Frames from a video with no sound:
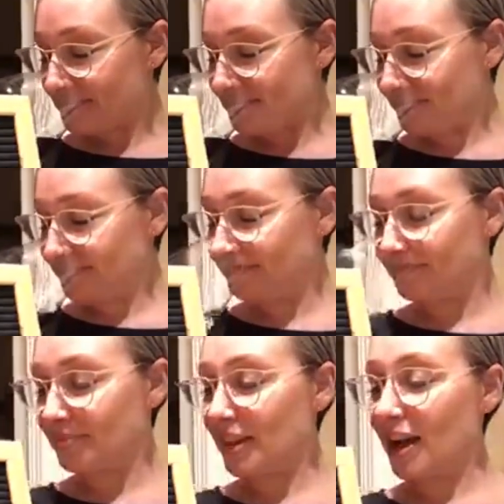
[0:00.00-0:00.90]

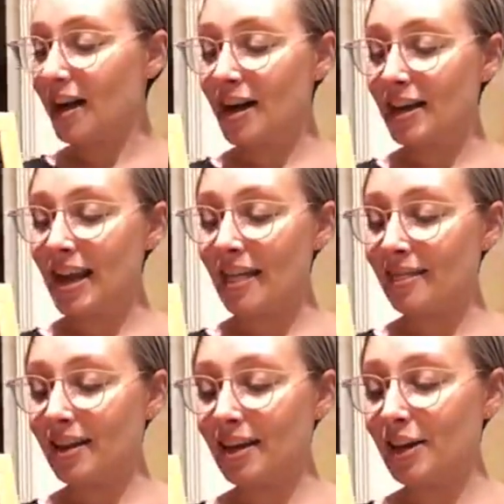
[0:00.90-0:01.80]
On
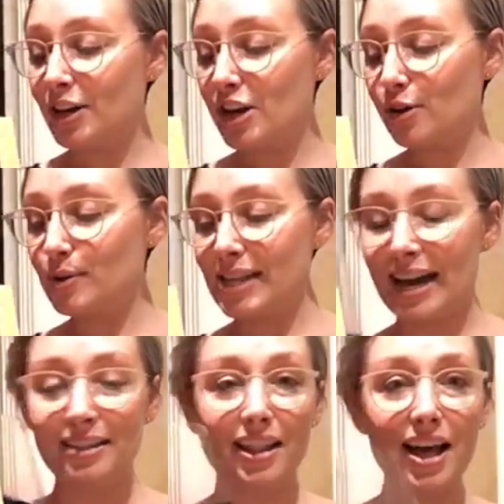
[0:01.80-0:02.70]
the nose,
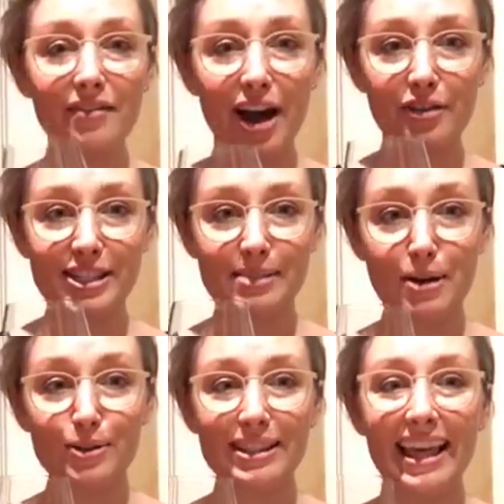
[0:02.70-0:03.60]
I love how this
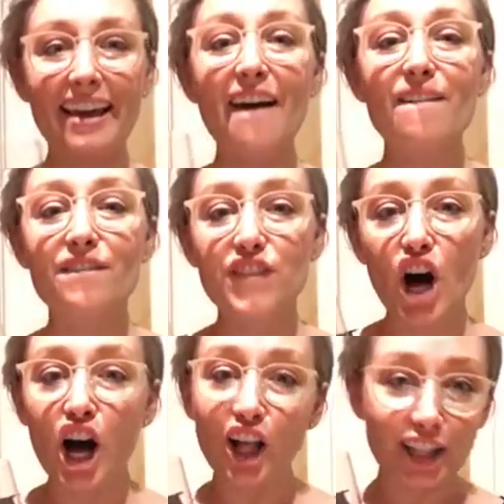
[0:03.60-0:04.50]
smells like
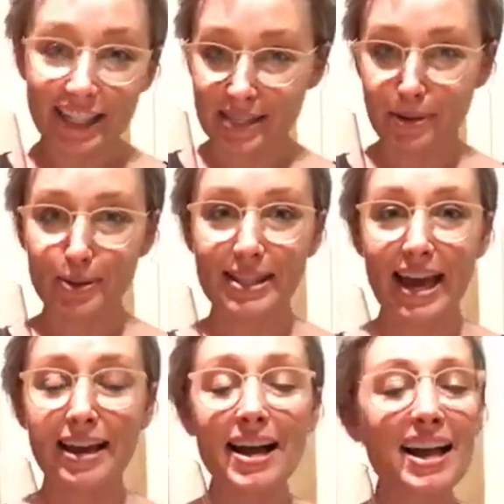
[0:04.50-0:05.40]
fall. It smells
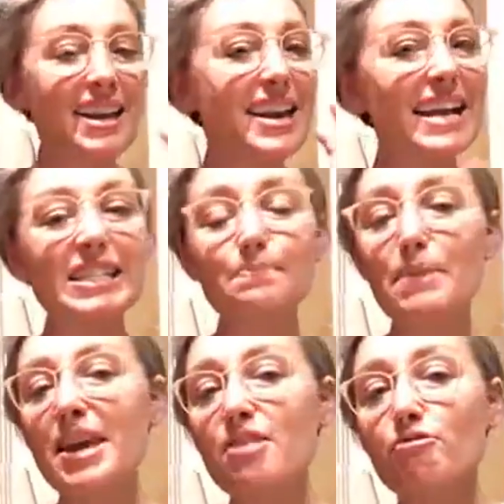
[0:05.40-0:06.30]
like nice
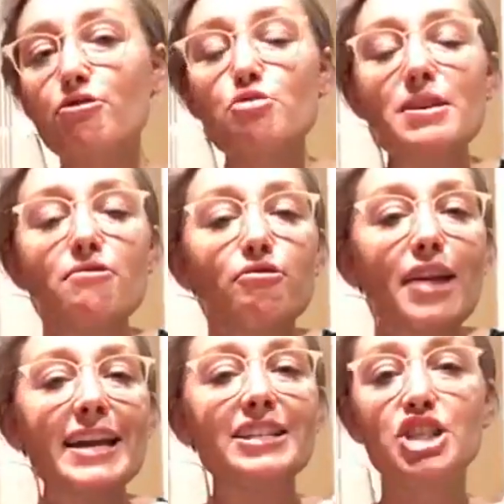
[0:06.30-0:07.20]
big ruby
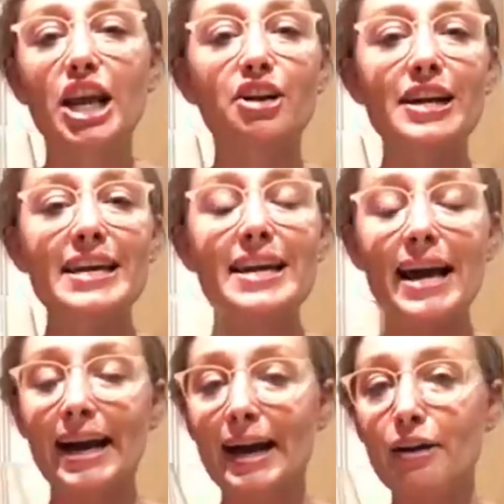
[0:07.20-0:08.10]
red
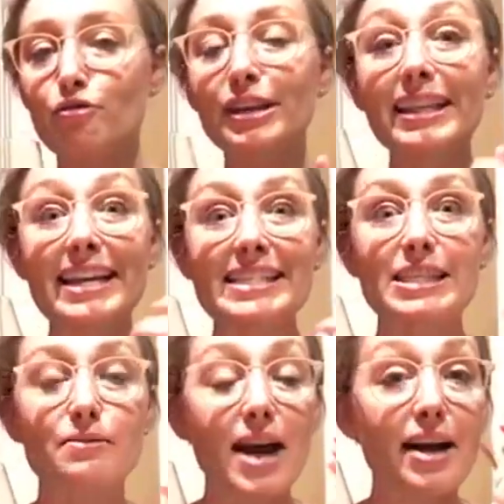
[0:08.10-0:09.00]
cherry, really
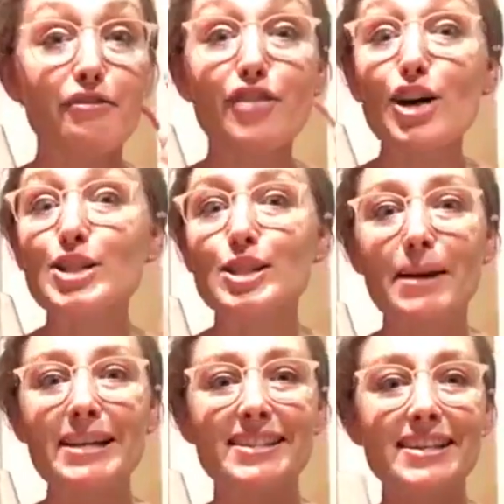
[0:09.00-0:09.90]
nice fall
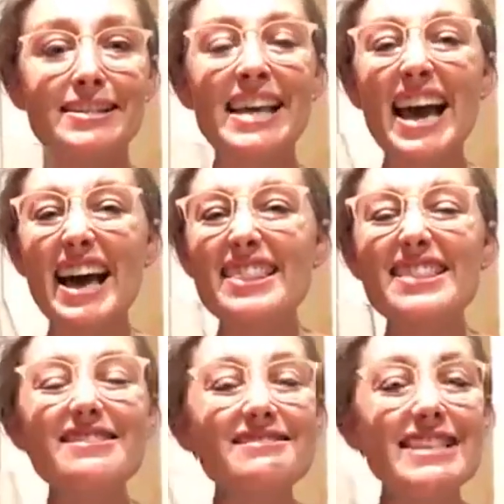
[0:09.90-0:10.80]
spices, a
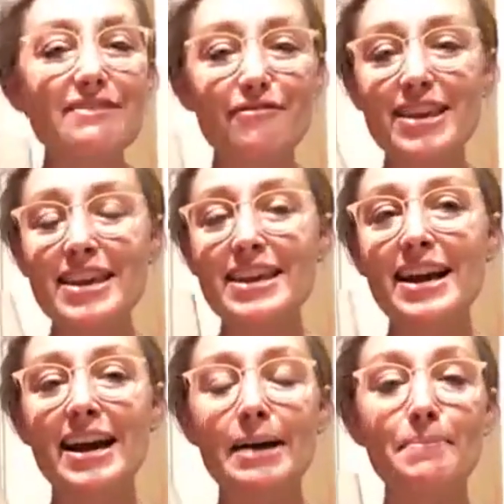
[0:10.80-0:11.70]
little leafy,
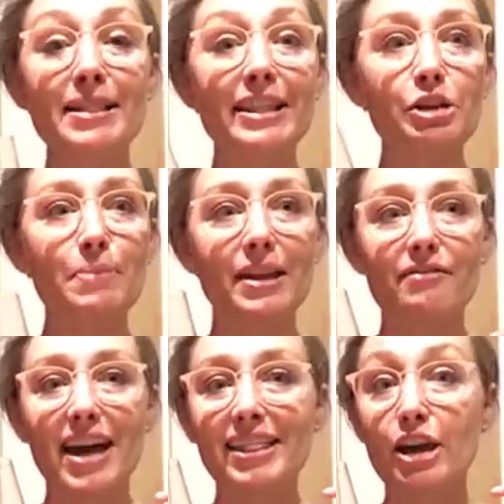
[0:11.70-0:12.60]
a little bit of
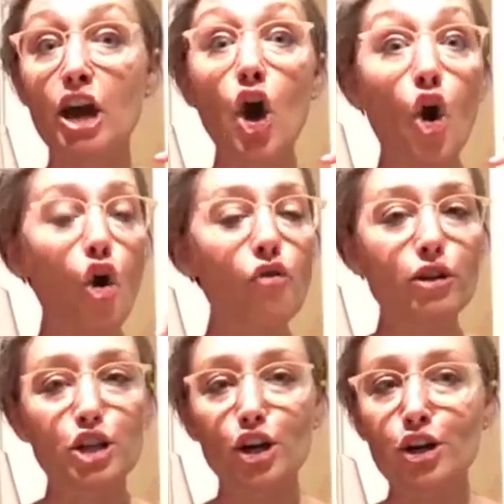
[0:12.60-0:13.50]
that like
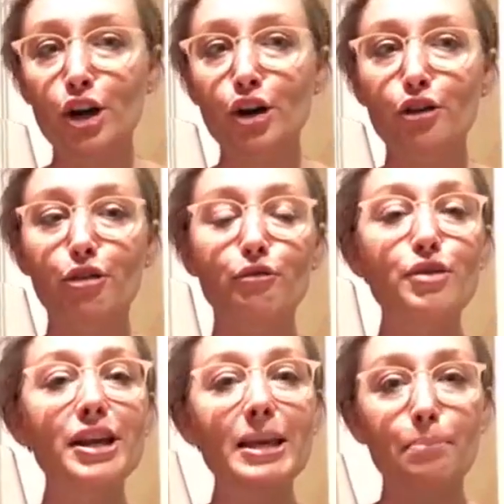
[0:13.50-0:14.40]
overturned earth, really